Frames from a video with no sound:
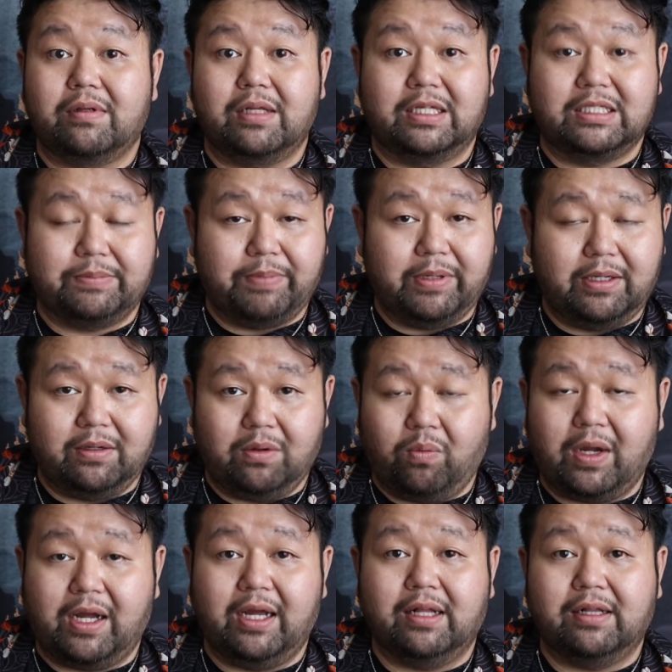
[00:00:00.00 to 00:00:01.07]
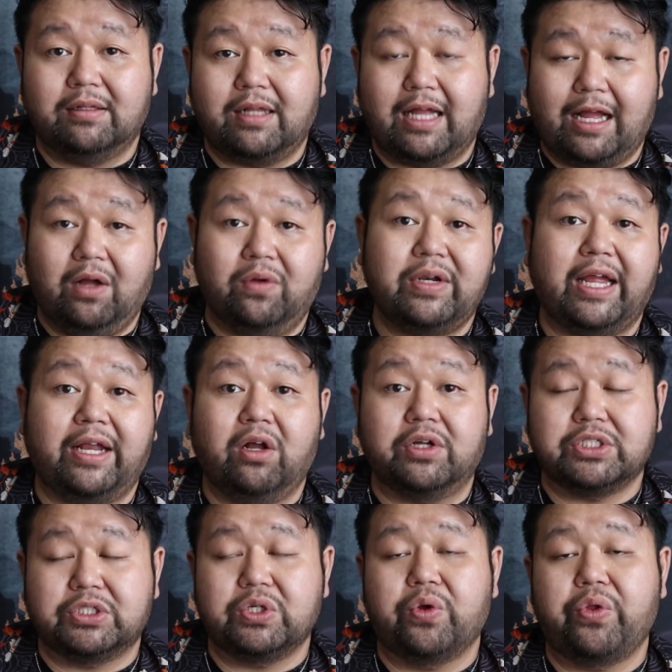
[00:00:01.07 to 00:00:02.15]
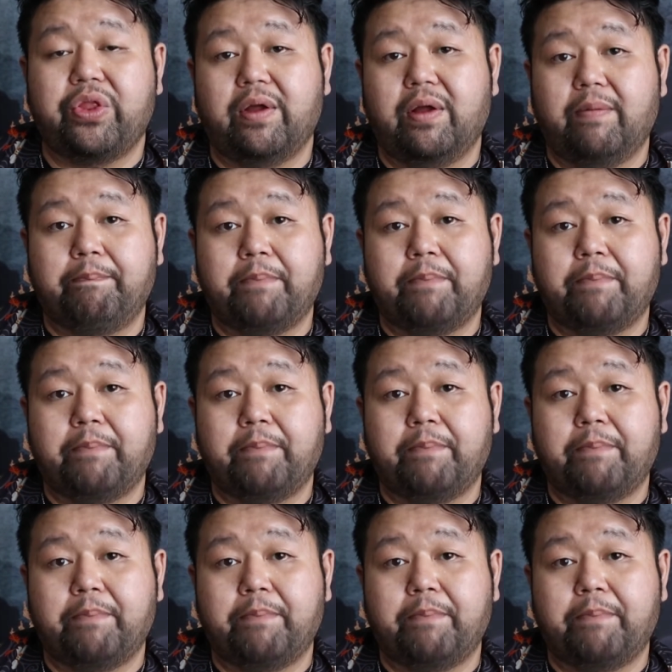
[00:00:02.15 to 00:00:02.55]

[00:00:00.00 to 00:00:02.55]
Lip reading: It's been a while out, and also the